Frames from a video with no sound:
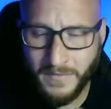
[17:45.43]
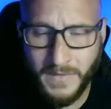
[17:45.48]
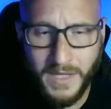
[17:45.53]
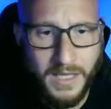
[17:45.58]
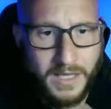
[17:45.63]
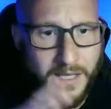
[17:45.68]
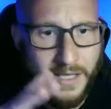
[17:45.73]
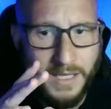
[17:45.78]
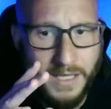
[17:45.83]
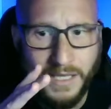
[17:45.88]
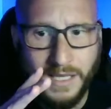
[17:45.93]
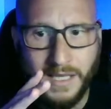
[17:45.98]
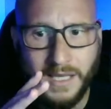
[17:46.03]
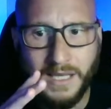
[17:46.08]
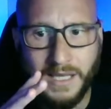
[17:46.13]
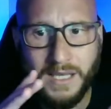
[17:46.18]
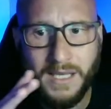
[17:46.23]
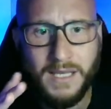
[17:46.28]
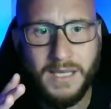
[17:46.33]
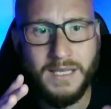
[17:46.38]

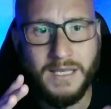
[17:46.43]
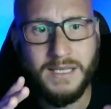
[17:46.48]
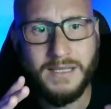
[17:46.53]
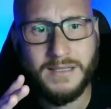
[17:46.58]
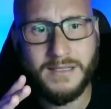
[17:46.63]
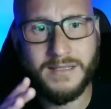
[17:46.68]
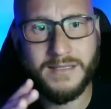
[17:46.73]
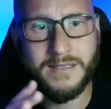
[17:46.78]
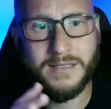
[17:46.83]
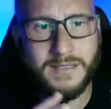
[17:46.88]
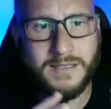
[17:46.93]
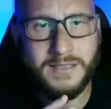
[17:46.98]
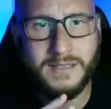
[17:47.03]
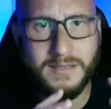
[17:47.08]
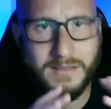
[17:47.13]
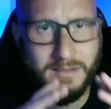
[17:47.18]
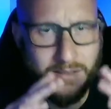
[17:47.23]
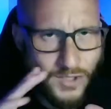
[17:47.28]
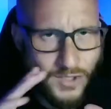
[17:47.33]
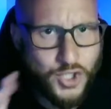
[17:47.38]
It's
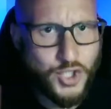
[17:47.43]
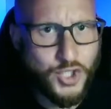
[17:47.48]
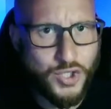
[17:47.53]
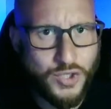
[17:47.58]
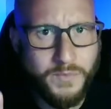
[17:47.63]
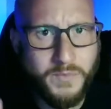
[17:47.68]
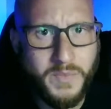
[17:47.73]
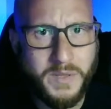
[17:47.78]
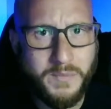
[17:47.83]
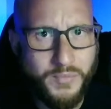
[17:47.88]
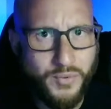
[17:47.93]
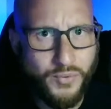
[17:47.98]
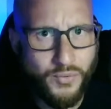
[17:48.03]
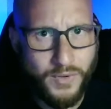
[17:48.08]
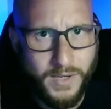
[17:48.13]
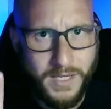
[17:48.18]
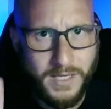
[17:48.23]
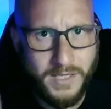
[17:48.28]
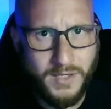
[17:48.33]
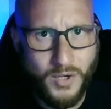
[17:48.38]
should be
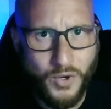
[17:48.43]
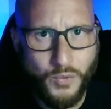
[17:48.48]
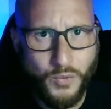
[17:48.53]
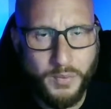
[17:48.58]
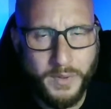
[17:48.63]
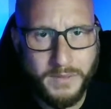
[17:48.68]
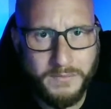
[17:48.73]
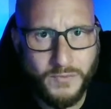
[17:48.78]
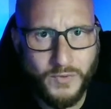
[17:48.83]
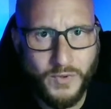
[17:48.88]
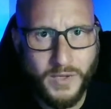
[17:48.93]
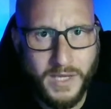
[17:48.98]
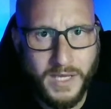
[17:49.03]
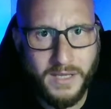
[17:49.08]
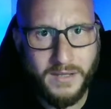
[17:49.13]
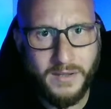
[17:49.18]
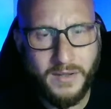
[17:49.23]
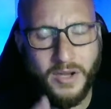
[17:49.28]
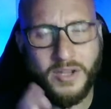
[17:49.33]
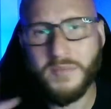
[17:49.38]
pretty dope.
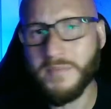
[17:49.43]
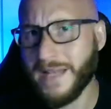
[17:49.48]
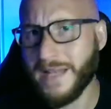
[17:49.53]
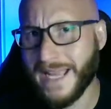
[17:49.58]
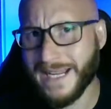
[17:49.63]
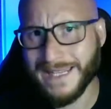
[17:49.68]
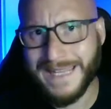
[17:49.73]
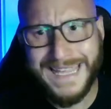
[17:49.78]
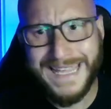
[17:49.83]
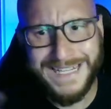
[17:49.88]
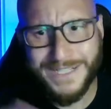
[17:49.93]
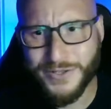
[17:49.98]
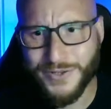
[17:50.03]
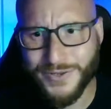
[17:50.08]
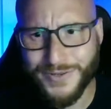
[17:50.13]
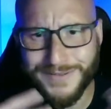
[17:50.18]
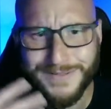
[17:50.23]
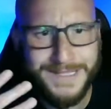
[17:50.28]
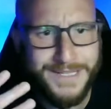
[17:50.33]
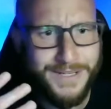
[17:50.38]
Okay, the Black
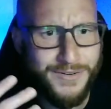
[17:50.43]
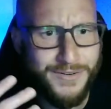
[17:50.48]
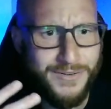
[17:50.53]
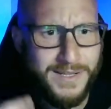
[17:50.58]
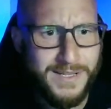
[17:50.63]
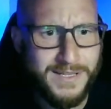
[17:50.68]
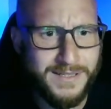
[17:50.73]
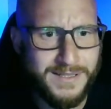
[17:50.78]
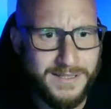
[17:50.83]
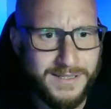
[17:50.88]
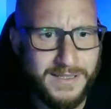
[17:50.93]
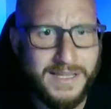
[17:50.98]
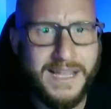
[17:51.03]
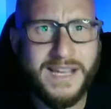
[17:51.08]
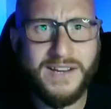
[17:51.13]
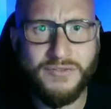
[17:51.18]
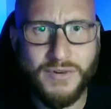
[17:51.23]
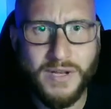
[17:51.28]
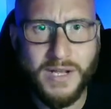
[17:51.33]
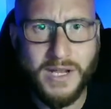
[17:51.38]
Lantern, like the
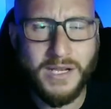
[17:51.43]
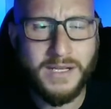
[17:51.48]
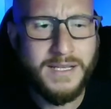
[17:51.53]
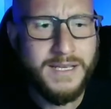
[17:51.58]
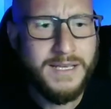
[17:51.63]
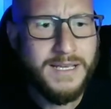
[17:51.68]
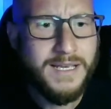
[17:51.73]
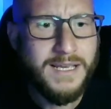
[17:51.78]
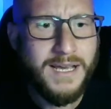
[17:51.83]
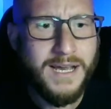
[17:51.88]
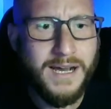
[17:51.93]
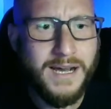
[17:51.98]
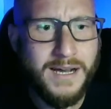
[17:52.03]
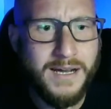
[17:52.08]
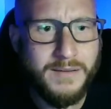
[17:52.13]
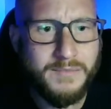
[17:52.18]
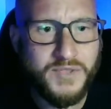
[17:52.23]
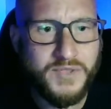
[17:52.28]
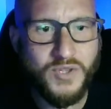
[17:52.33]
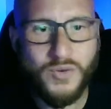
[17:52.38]
Necron.
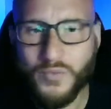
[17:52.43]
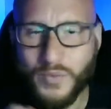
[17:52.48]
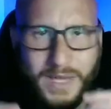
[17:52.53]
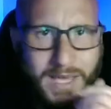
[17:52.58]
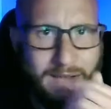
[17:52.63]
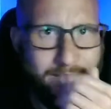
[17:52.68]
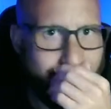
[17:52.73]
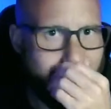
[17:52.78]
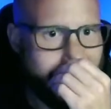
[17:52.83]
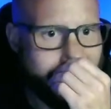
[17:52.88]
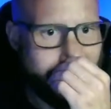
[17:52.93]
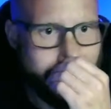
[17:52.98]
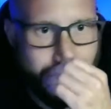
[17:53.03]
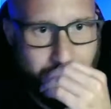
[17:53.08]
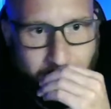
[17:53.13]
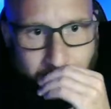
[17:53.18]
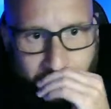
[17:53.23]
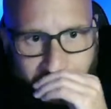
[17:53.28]
So we have a lot there.